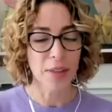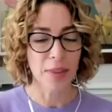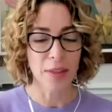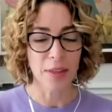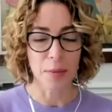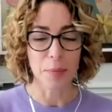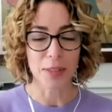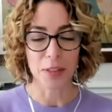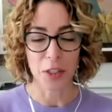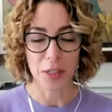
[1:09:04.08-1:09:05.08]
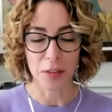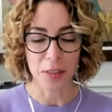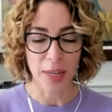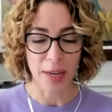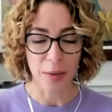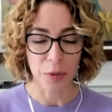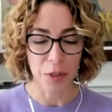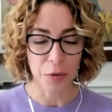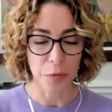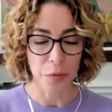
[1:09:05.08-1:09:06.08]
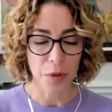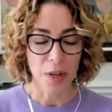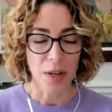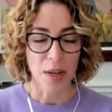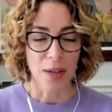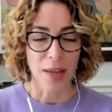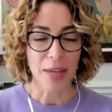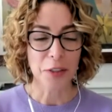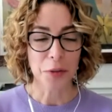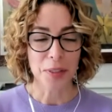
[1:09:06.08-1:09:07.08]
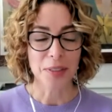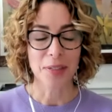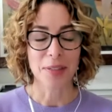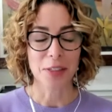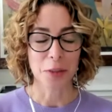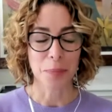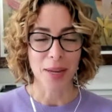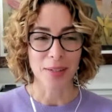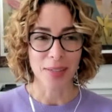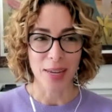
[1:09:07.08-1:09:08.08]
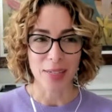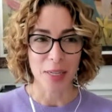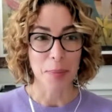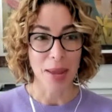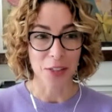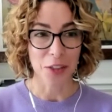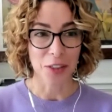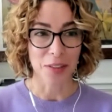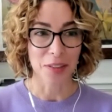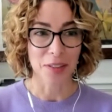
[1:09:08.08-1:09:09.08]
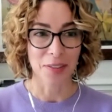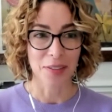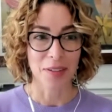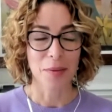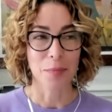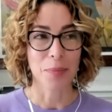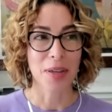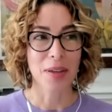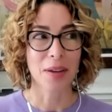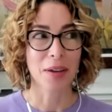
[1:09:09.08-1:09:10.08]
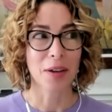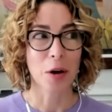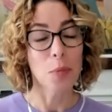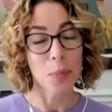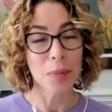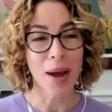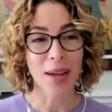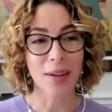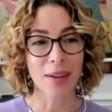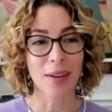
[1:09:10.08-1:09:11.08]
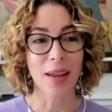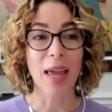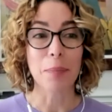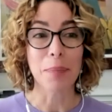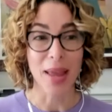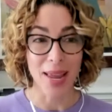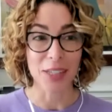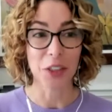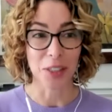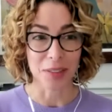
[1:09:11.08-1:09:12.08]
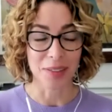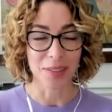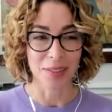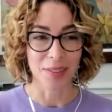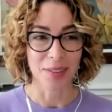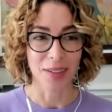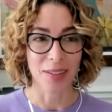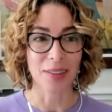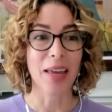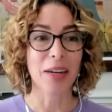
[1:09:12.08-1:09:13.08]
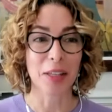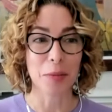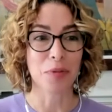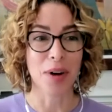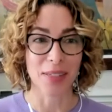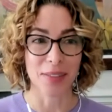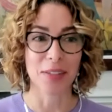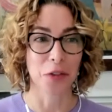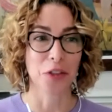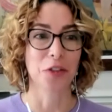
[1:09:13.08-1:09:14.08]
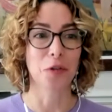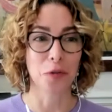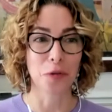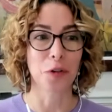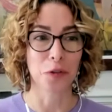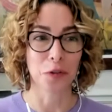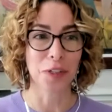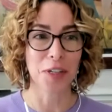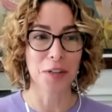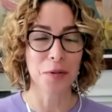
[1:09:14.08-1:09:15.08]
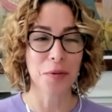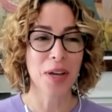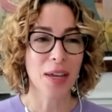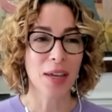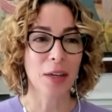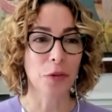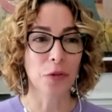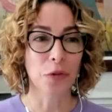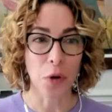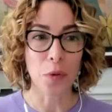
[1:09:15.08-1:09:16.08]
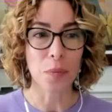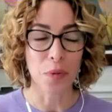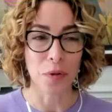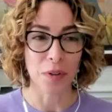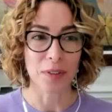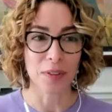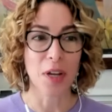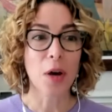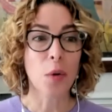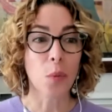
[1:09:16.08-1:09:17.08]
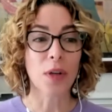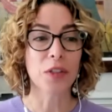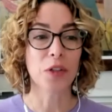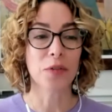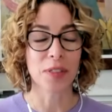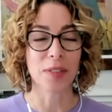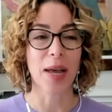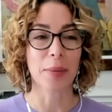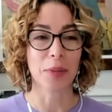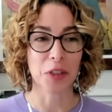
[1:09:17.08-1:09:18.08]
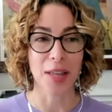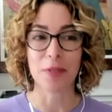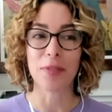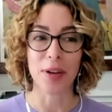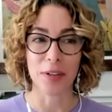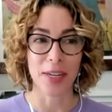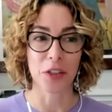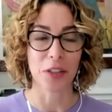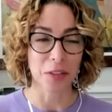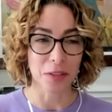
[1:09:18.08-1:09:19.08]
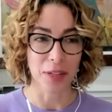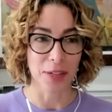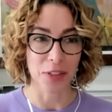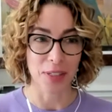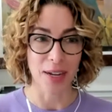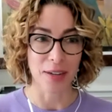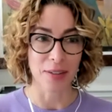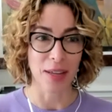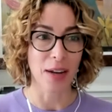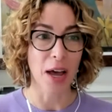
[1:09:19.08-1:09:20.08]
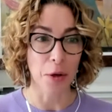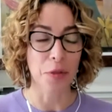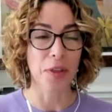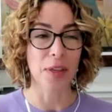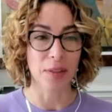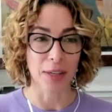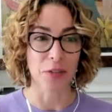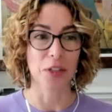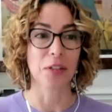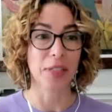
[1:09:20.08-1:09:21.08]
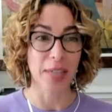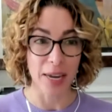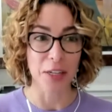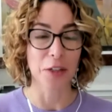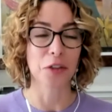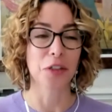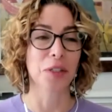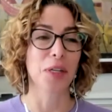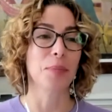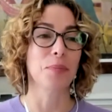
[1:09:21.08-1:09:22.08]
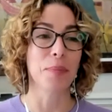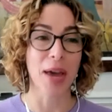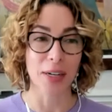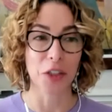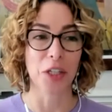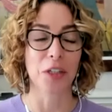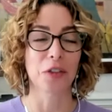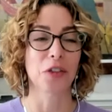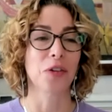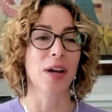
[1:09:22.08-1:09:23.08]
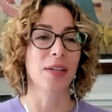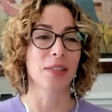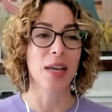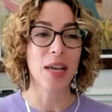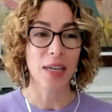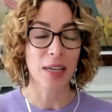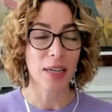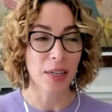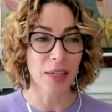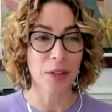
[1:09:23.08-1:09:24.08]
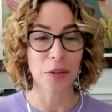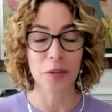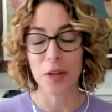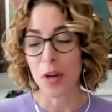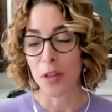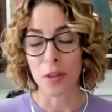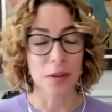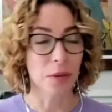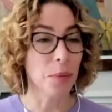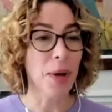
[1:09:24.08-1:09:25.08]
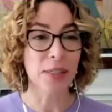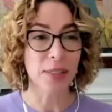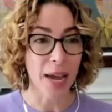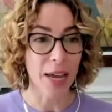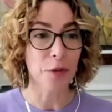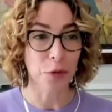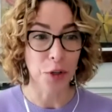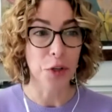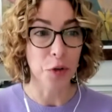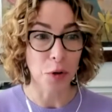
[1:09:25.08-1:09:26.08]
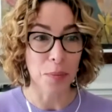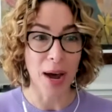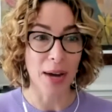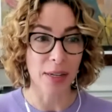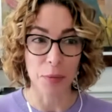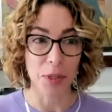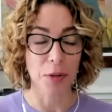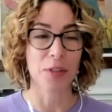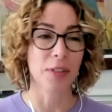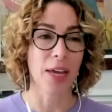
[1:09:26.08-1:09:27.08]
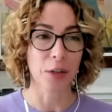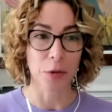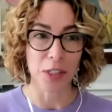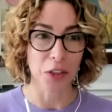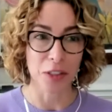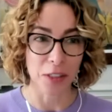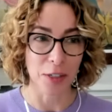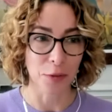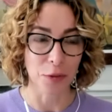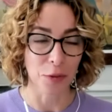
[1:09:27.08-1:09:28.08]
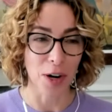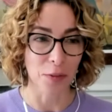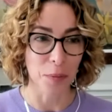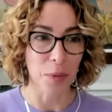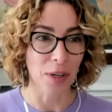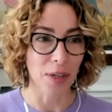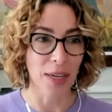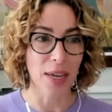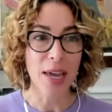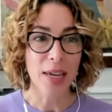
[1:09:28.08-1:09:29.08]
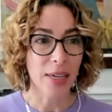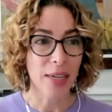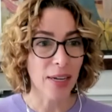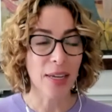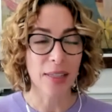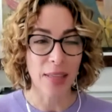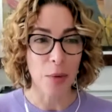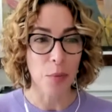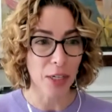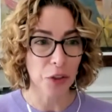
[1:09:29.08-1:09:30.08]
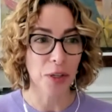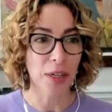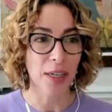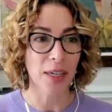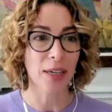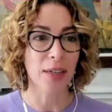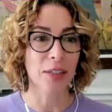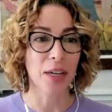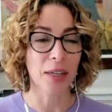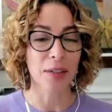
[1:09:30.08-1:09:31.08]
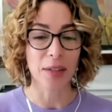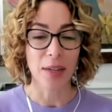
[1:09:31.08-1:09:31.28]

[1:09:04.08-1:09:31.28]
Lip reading: the message here is that when you enter into this space as a patient, being open-minded and patient and letting the process just unfold for you is so important once you've established that foundational lifestyle, that healthy lifestyle, getting your sleep, managing your stress, eating the best diet for your body. And we know that that equation is different for everybody, getting that weight training in.